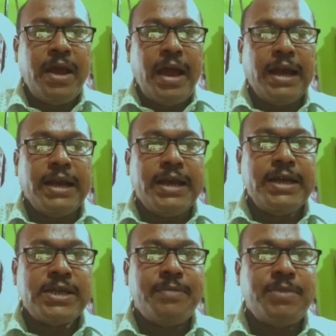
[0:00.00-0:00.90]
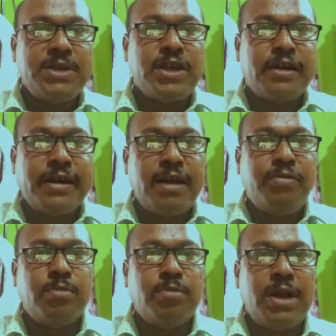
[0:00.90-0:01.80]
Alkenes have the general
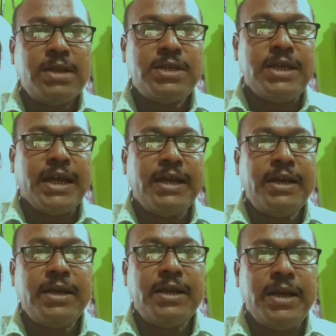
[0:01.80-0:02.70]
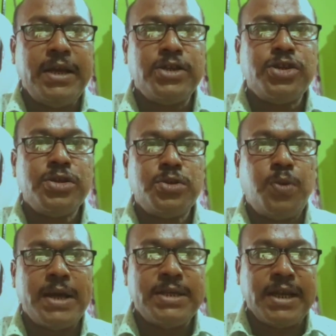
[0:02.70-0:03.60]
formula CnH
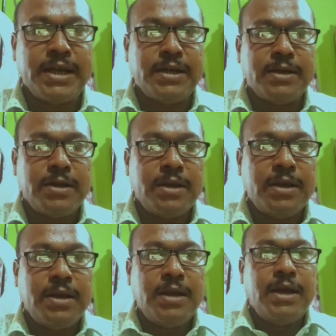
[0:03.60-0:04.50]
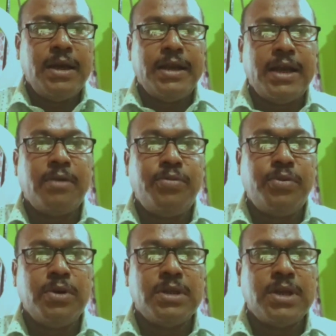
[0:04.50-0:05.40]
twice n, and
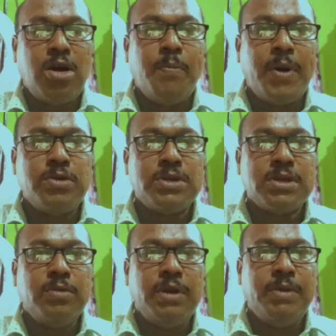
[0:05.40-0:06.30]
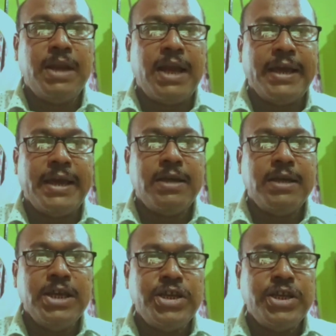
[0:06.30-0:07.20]
therefore the compounds will be like
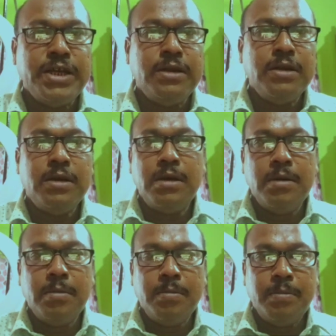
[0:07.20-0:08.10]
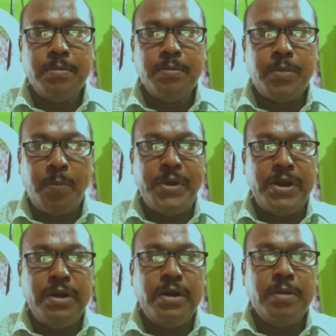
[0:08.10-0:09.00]
ethene,
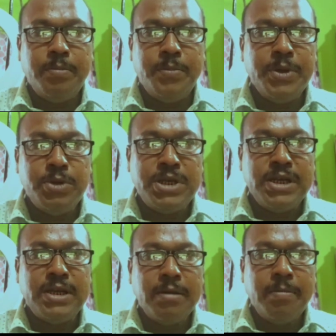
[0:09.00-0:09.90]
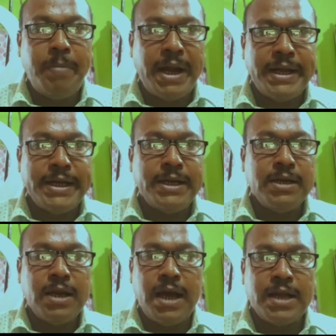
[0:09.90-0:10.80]
propene, butene,
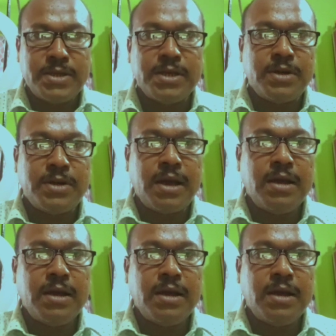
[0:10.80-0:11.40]
pentene, etc.